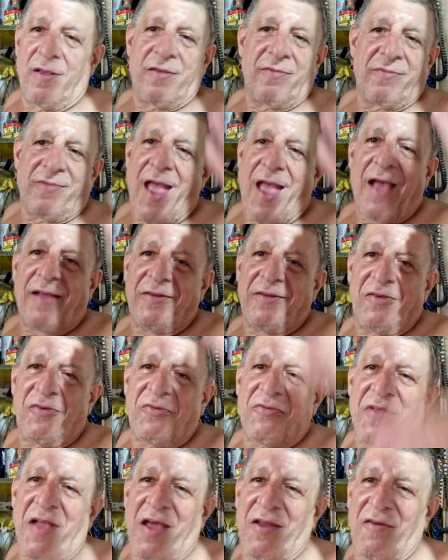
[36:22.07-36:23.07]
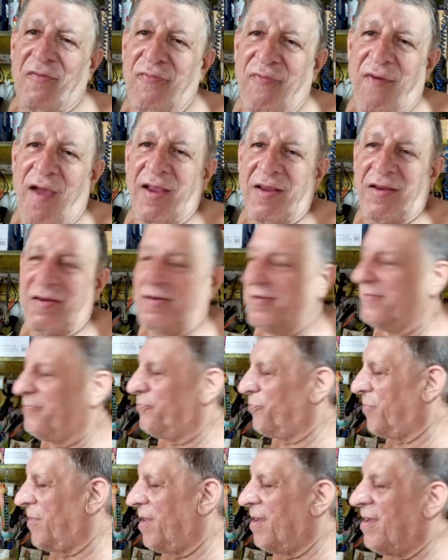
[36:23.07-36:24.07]
That is not a fight.
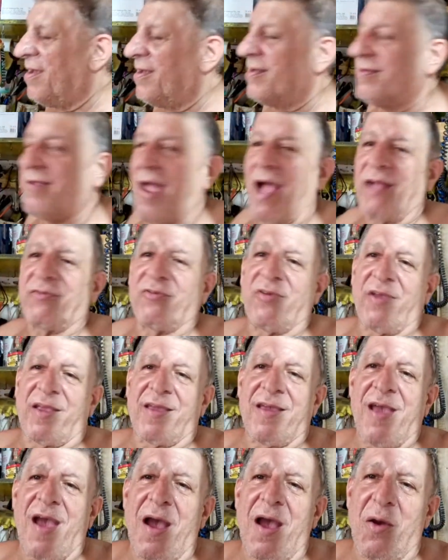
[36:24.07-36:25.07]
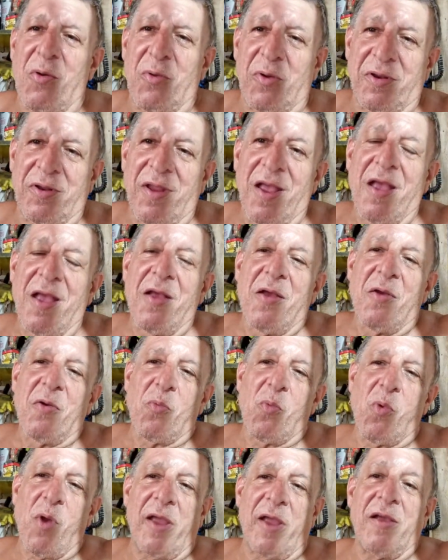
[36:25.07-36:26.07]
That's a coward
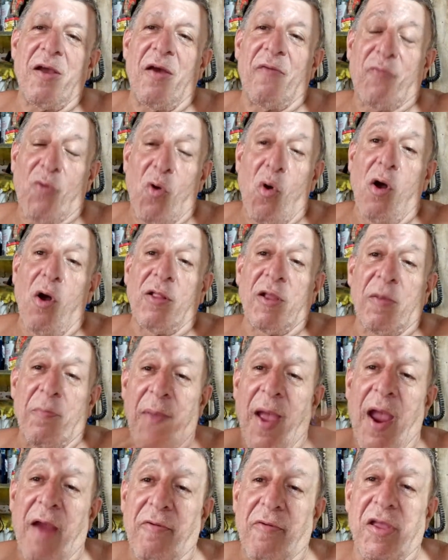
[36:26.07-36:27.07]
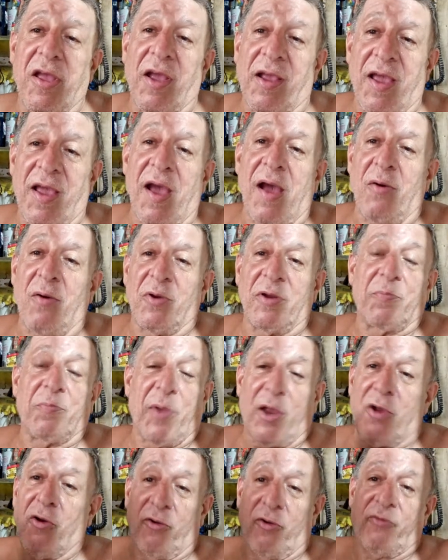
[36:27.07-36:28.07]
way of calling Barry a coward,
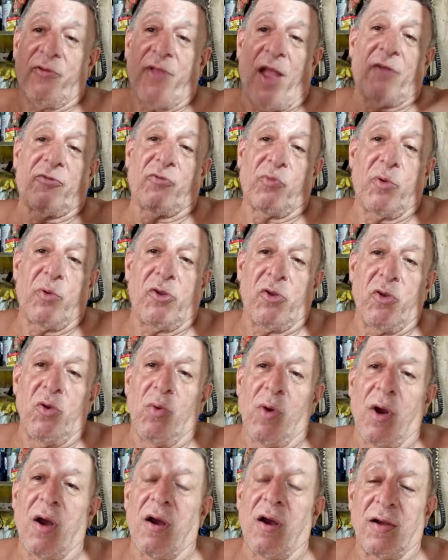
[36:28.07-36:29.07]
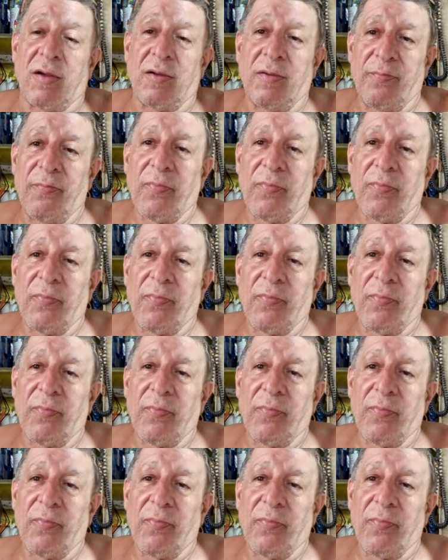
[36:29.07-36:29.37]
because that's what you are,